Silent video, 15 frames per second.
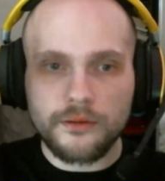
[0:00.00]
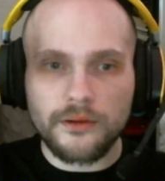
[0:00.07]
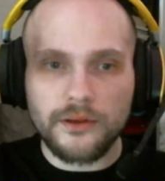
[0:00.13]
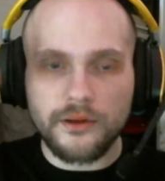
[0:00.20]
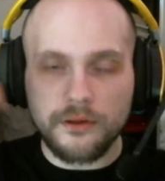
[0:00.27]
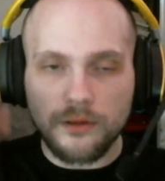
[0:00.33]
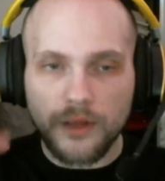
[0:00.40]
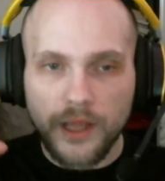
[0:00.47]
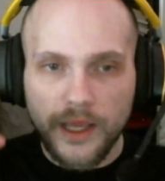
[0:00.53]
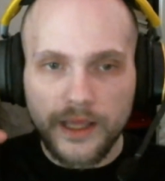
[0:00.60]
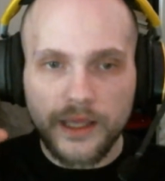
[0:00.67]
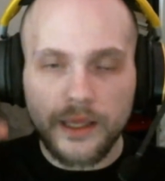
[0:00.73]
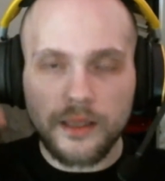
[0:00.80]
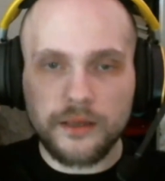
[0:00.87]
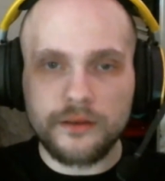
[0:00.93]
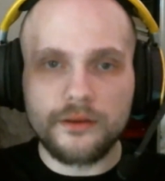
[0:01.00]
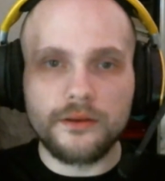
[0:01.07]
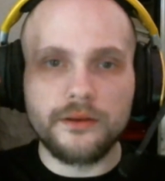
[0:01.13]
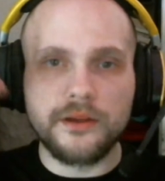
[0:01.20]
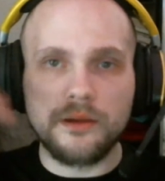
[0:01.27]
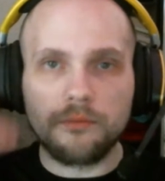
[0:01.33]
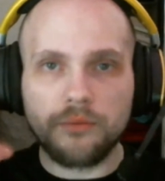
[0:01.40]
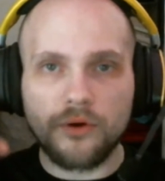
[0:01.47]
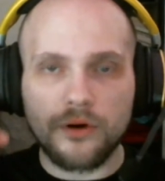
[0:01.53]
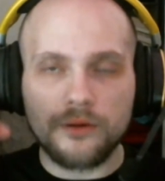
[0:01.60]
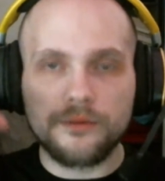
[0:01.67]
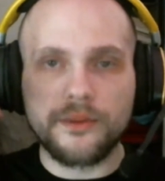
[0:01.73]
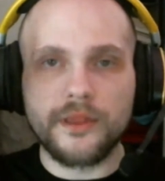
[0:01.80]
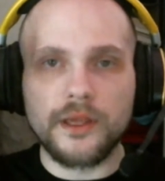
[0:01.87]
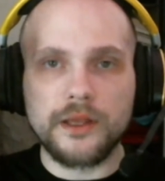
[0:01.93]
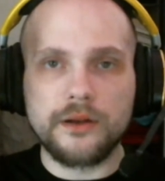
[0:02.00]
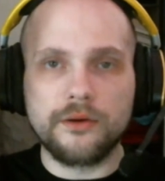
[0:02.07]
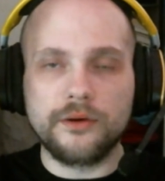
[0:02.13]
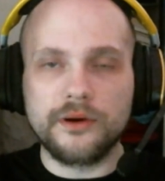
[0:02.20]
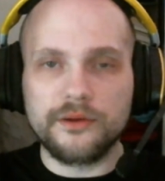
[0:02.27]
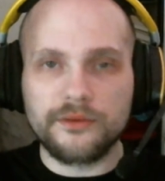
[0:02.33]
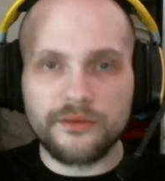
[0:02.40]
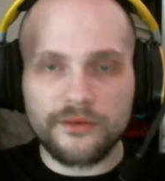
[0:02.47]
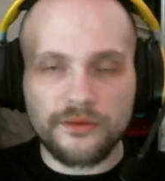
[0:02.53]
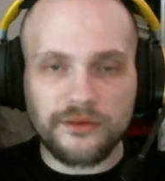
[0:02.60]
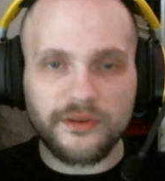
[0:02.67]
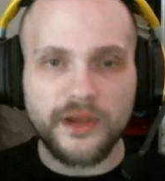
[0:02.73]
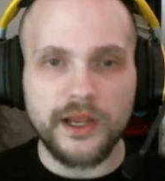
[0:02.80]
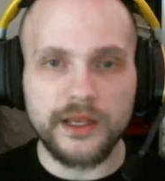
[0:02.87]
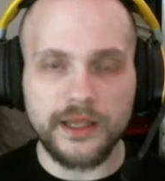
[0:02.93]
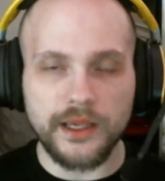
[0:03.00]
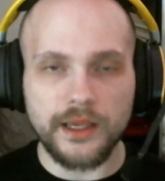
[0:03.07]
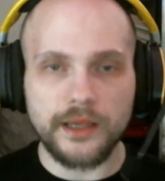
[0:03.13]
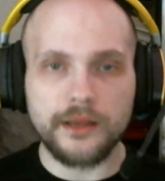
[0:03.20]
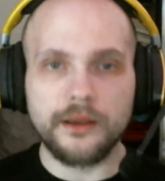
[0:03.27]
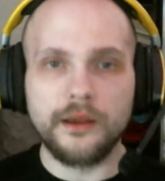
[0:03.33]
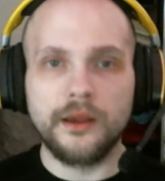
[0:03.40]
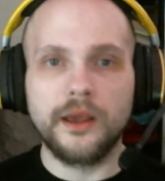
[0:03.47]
you don't like it, you get bored with it, or it's just a side gig,